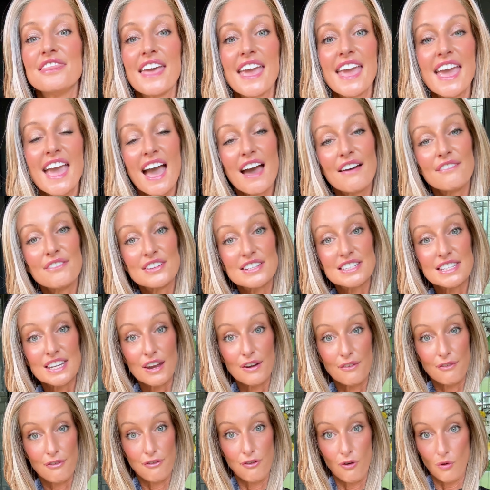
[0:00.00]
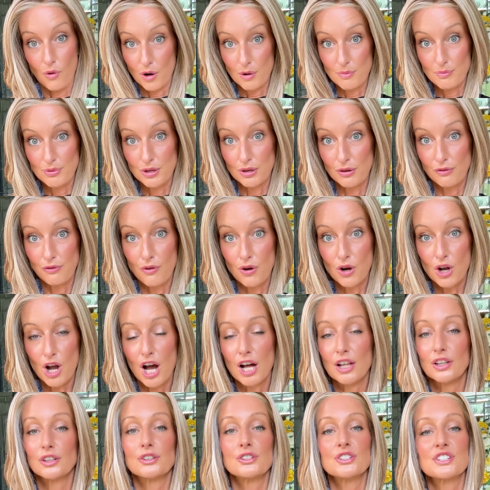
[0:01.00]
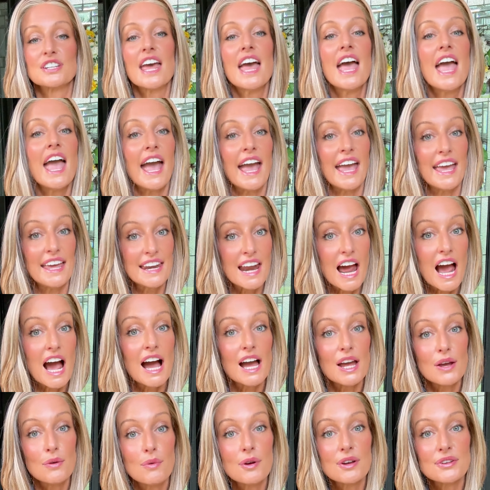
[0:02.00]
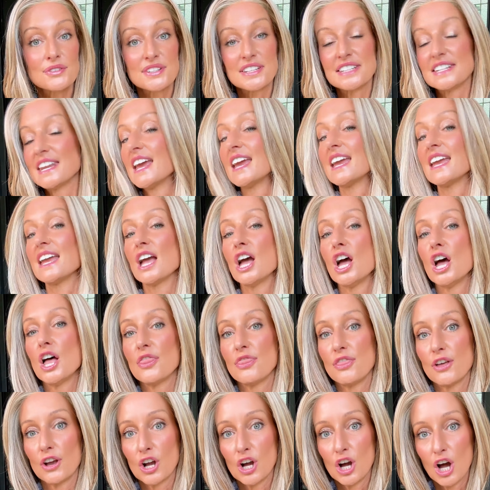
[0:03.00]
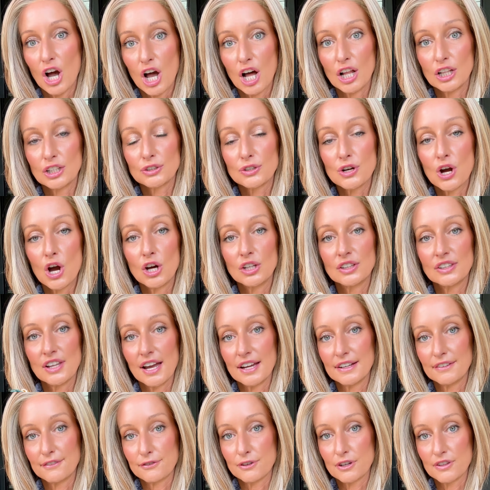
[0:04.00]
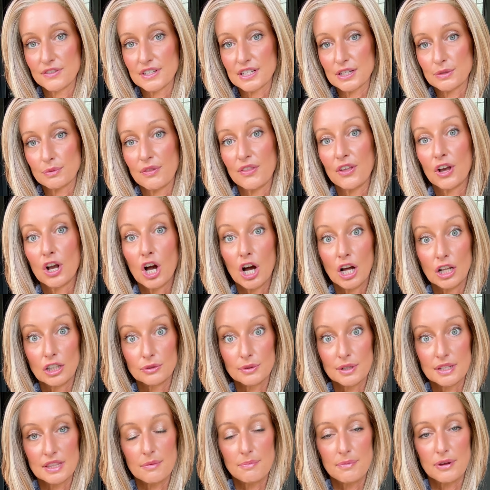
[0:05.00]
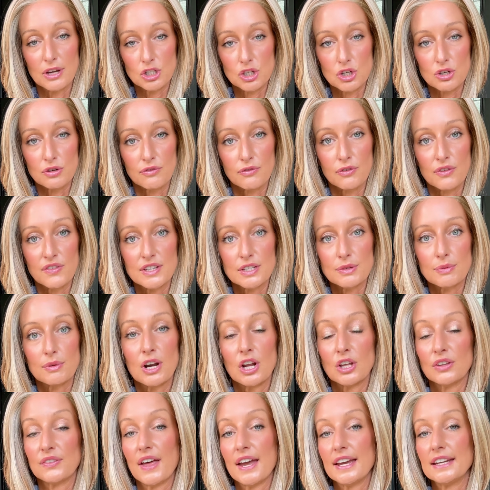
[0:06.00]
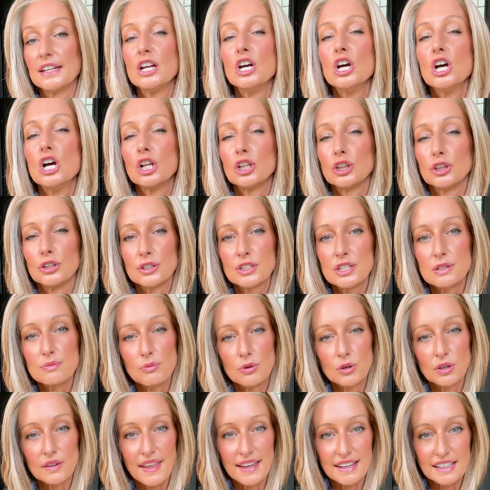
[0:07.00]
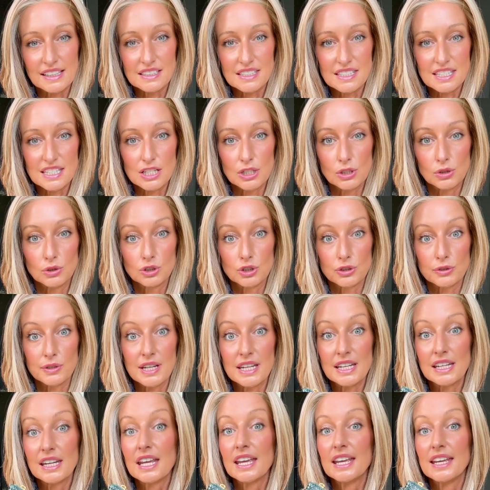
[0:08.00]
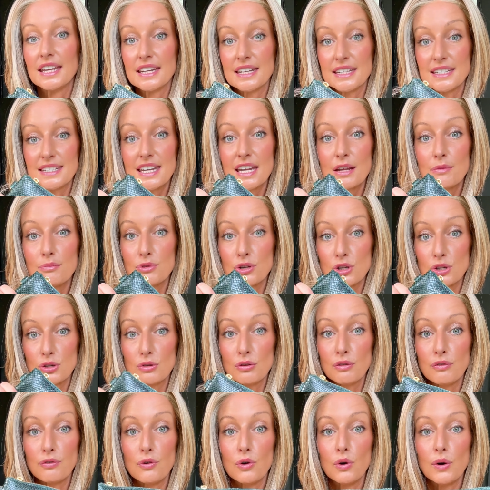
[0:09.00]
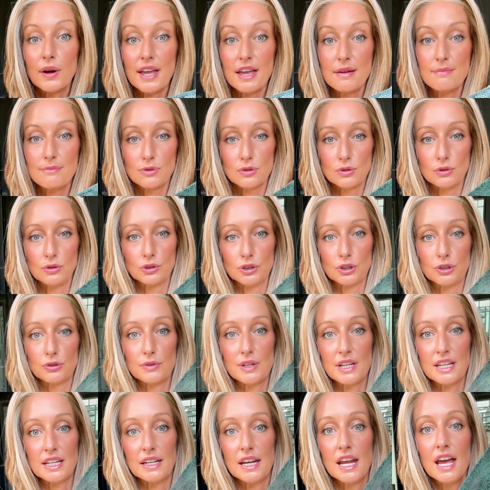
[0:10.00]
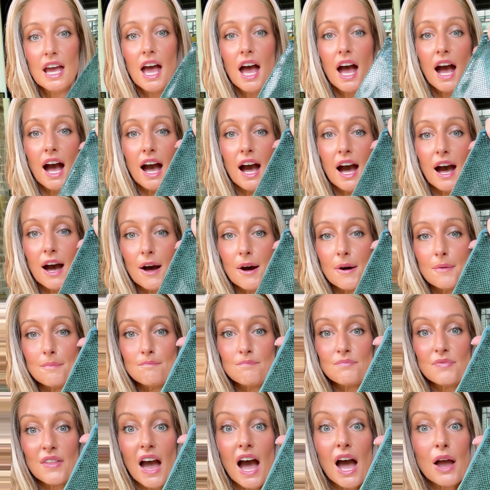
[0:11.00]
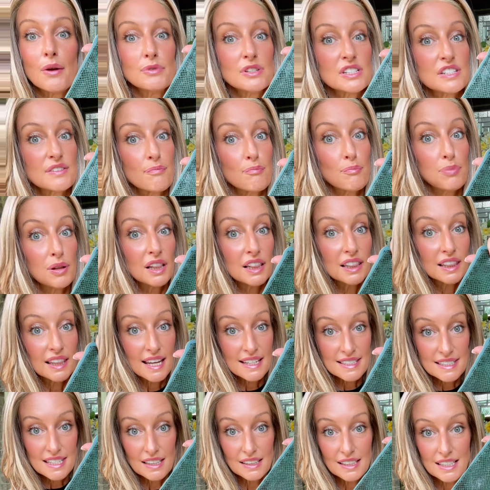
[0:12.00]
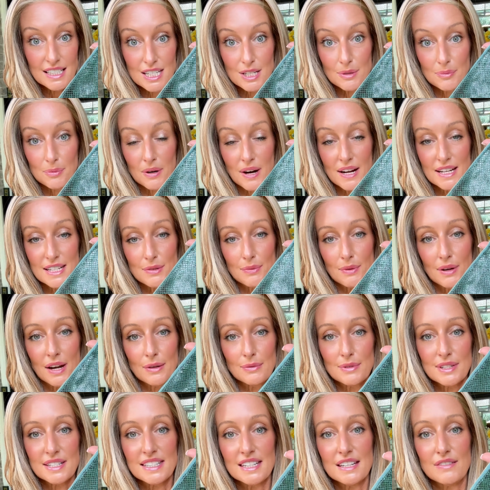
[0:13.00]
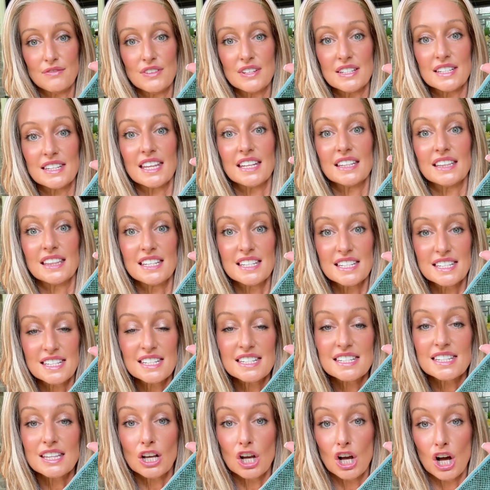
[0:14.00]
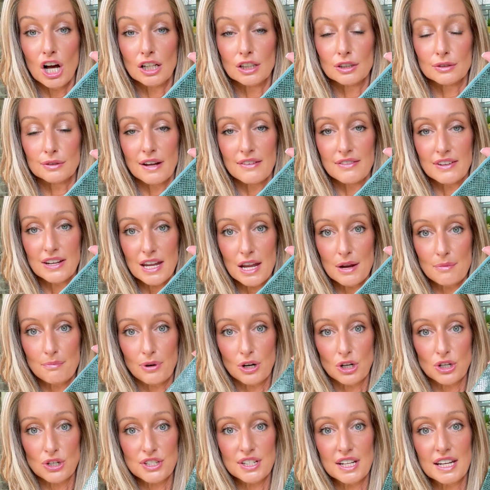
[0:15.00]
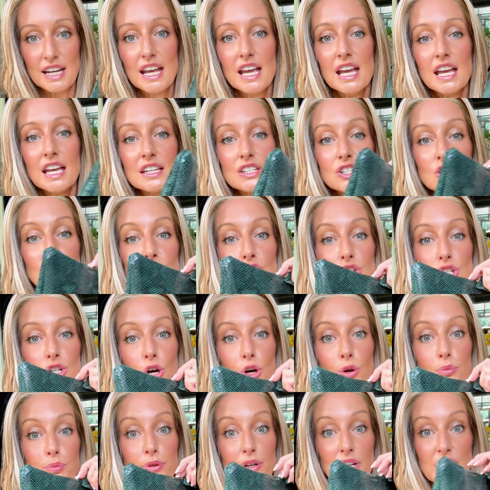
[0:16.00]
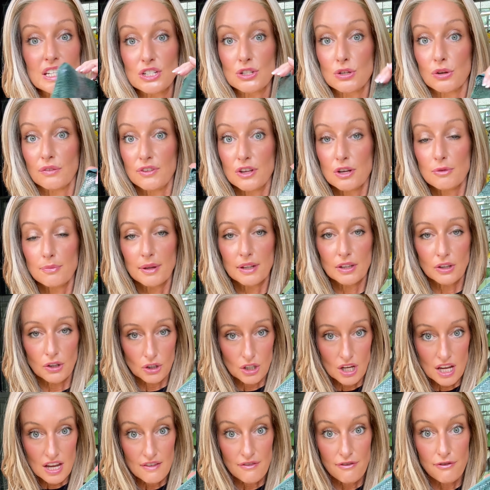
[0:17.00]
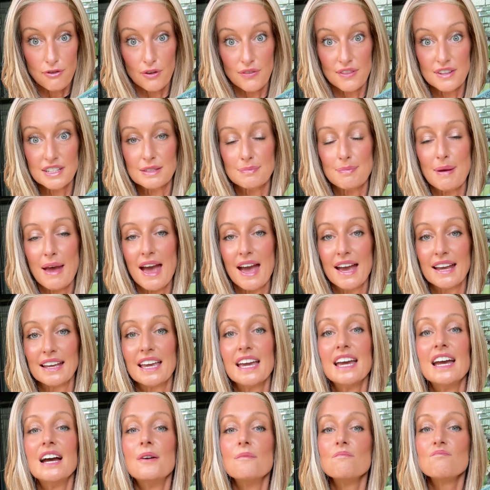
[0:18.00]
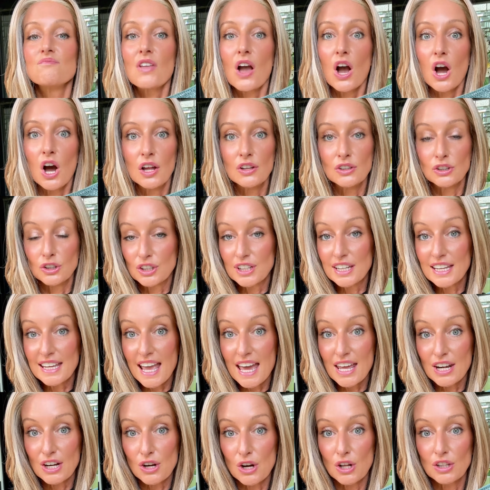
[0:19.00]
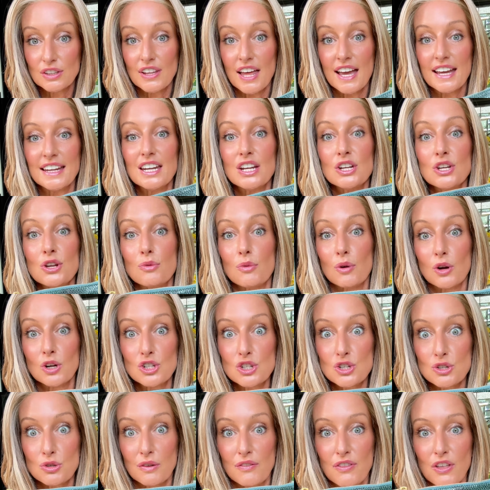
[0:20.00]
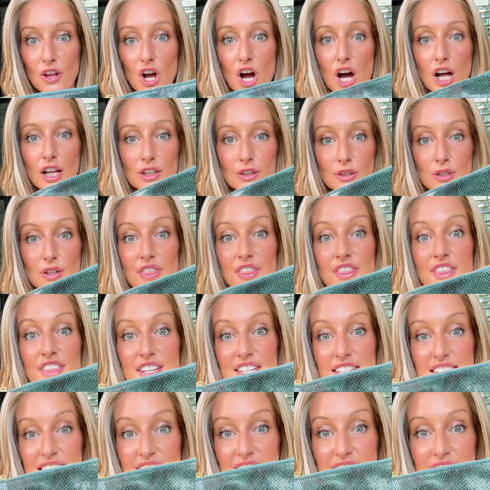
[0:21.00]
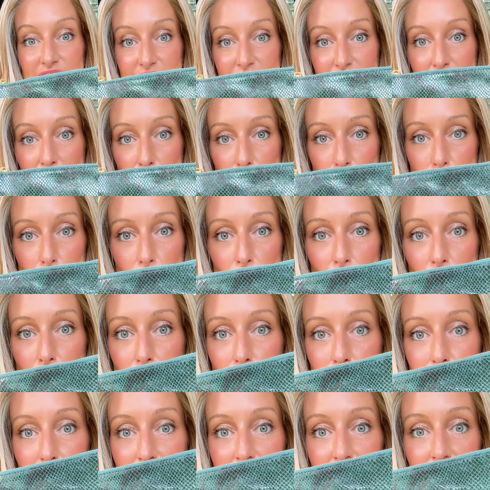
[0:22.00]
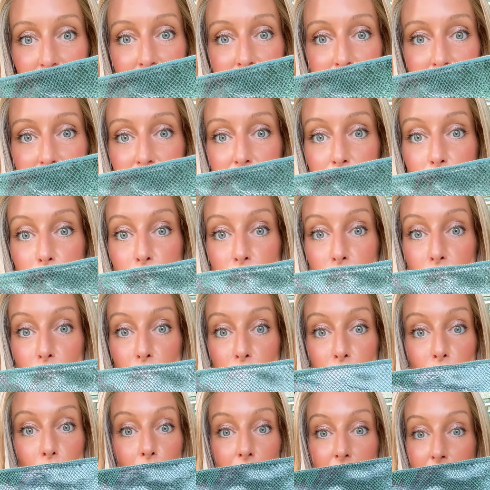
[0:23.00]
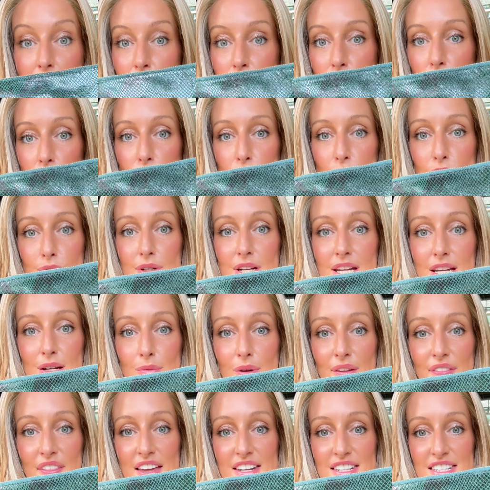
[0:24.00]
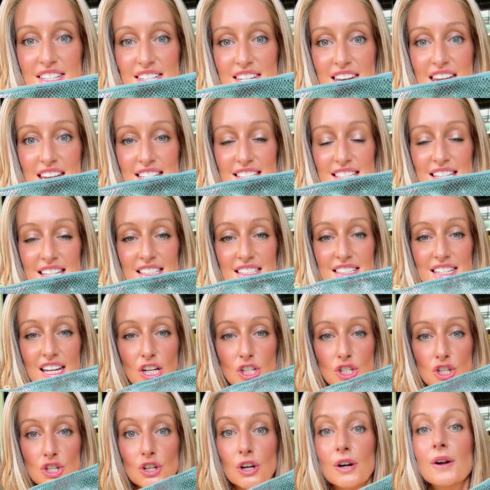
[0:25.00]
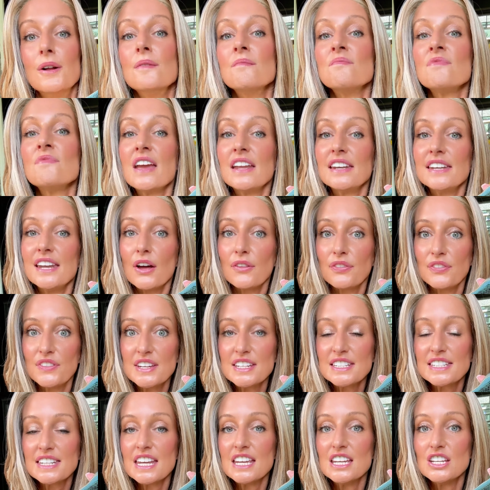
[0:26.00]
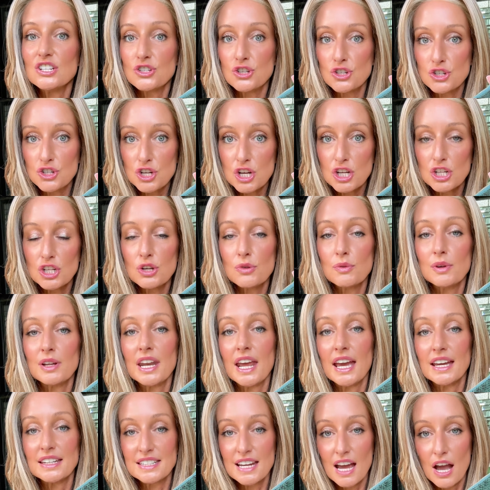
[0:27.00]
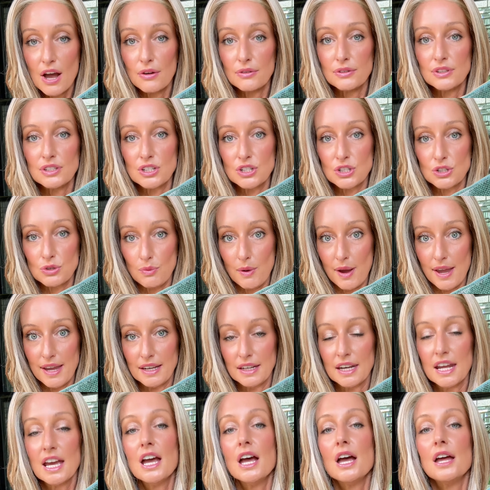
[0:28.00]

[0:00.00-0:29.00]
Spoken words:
They have this in 4 beautiful colors, and I will say the color online for this one, the coloring, the picture for this one online looks more like a teal green. It is a beautiful emerald green. I was pleasantly surprised when I received this, that this is the color of it in person. So pretty. So if you've been looking for this bag, looking at it online and you weren't sure of the color, this is the actual color of it. It is a beautiful emerald green with that snakeskin texture. Now, this is genuine Italian suede.